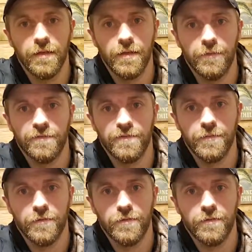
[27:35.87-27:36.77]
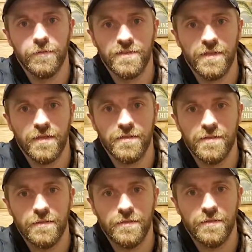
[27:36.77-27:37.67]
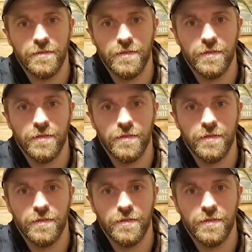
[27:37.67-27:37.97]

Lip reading: Anyone from northern Wisconsin?